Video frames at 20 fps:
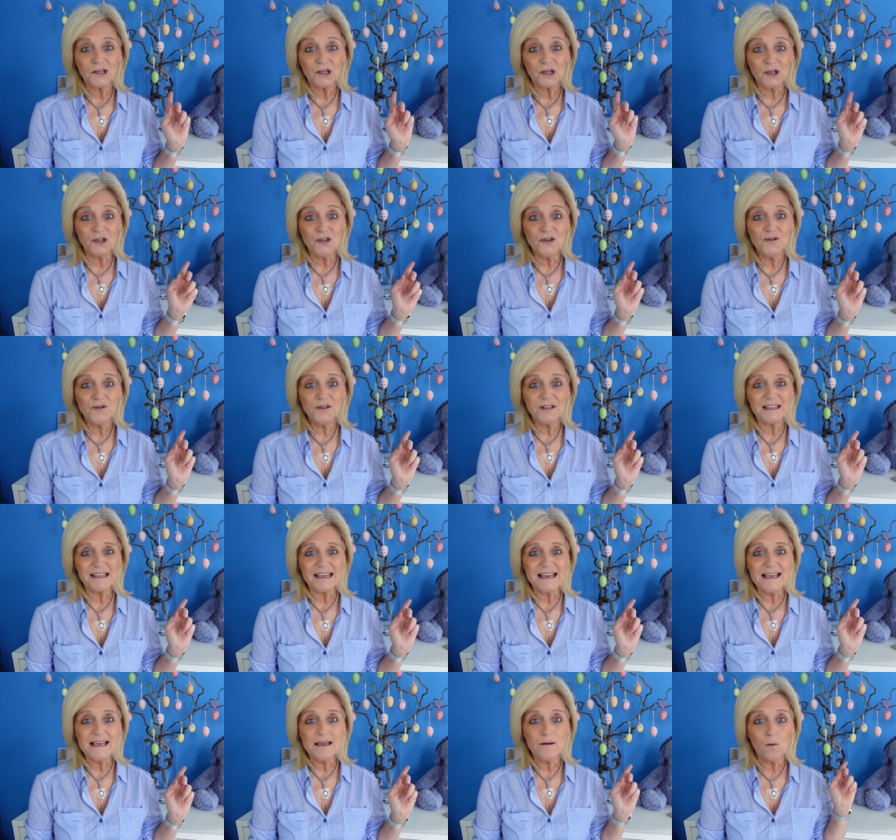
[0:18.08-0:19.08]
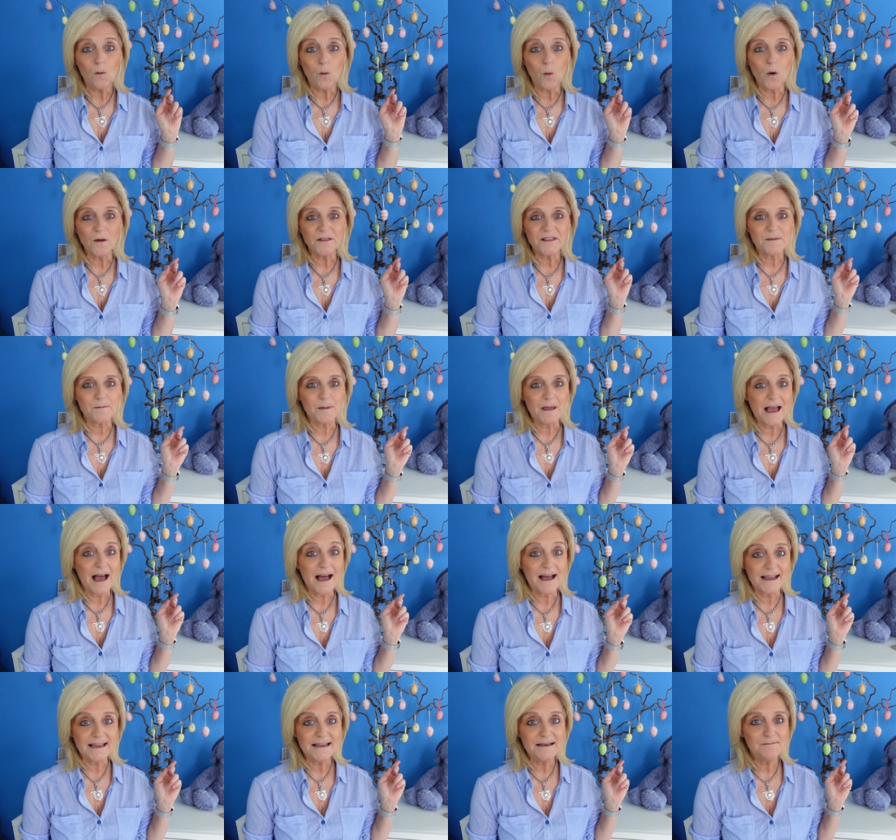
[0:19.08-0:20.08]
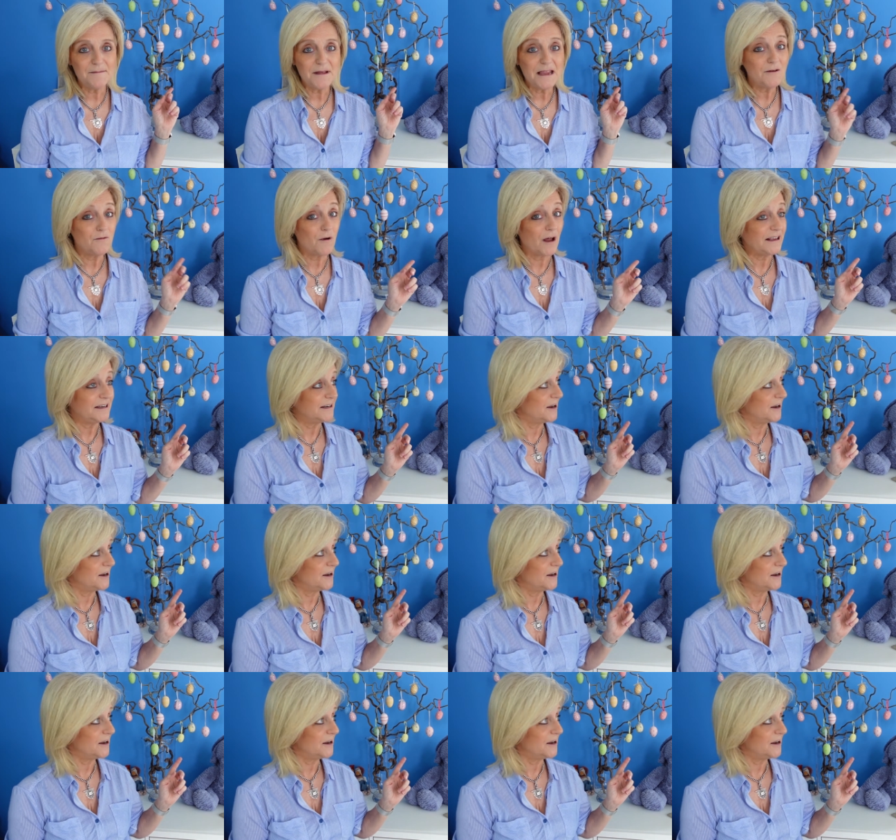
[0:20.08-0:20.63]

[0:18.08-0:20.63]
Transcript: Can you see what's behind me right